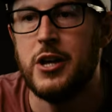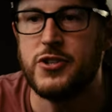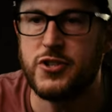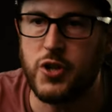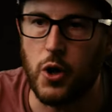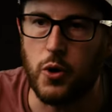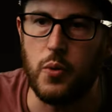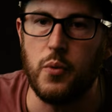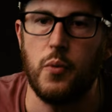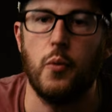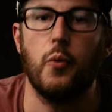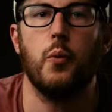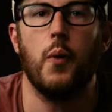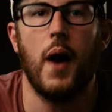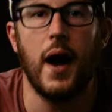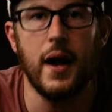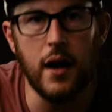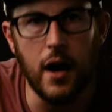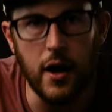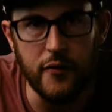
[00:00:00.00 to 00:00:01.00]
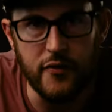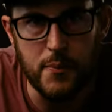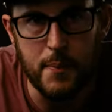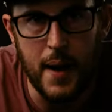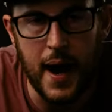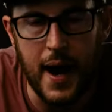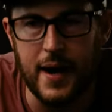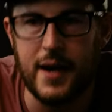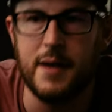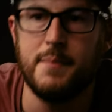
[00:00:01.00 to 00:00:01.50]
So right off the
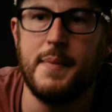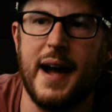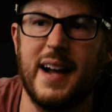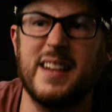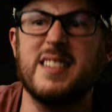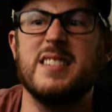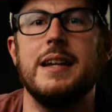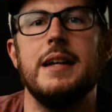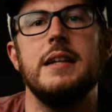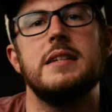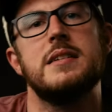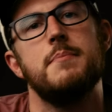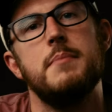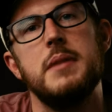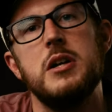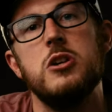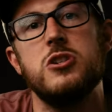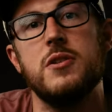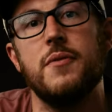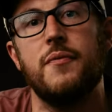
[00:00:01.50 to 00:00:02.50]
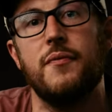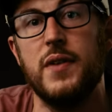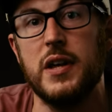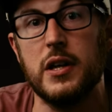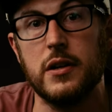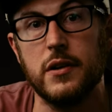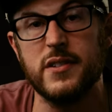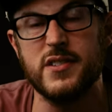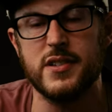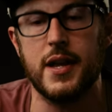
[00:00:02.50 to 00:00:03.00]
bat in MaXXXine, to me, she
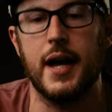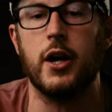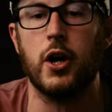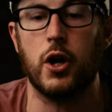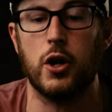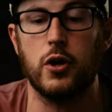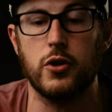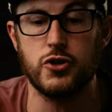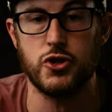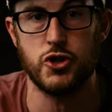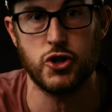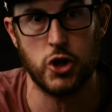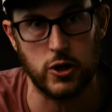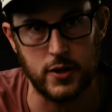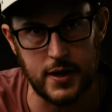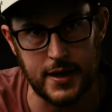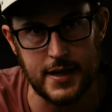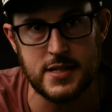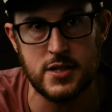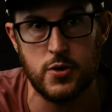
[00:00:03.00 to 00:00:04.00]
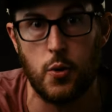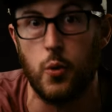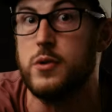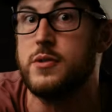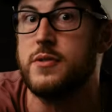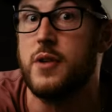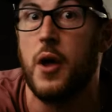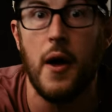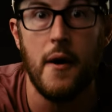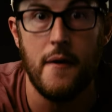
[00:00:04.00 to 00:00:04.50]
feels like her journey
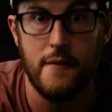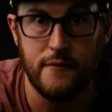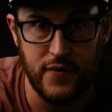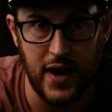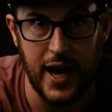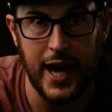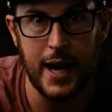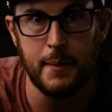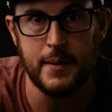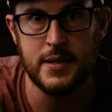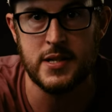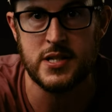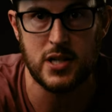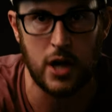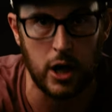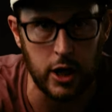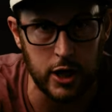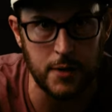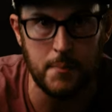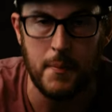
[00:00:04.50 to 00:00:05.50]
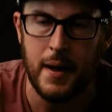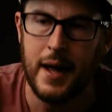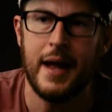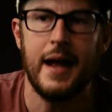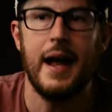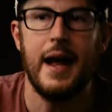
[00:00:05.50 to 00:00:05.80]
towards fame and stardom,